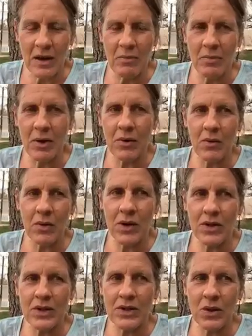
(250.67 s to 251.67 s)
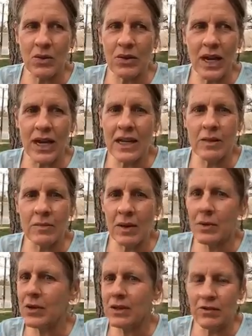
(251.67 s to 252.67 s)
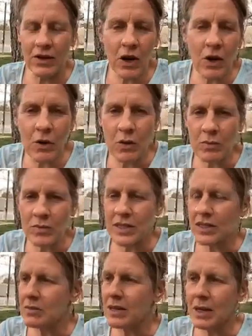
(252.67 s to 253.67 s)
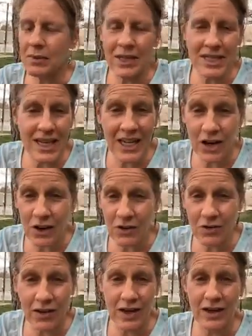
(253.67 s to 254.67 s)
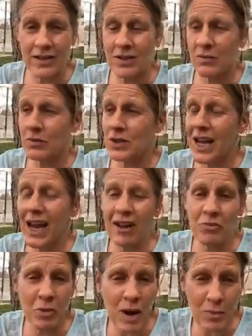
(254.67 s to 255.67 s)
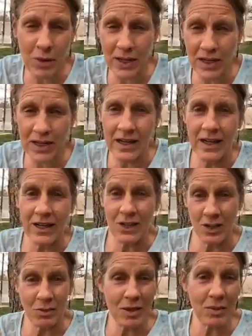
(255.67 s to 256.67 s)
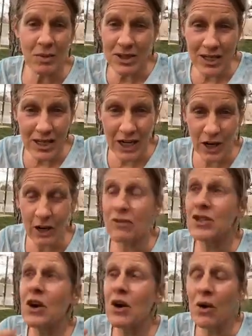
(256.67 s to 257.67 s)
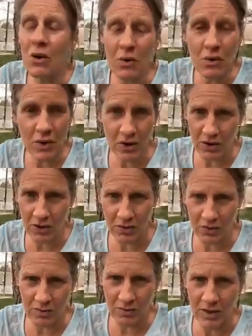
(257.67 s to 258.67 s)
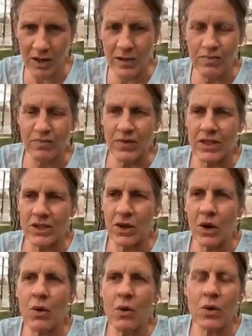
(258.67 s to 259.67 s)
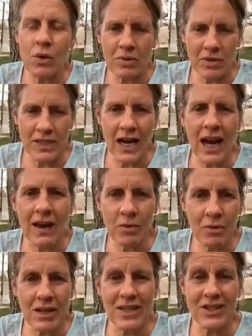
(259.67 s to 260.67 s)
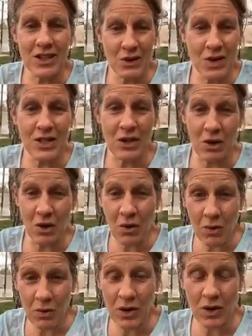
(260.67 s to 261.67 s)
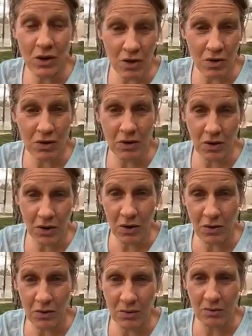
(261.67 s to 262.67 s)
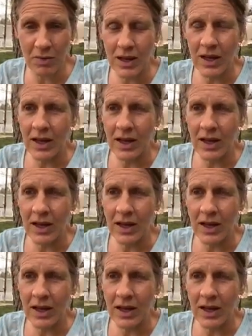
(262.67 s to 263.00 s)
but we're so lucky to be able to live in homes and to be able to take care of things and to have property to be able to take care of, to own a home, to have a place that you get to own and call your home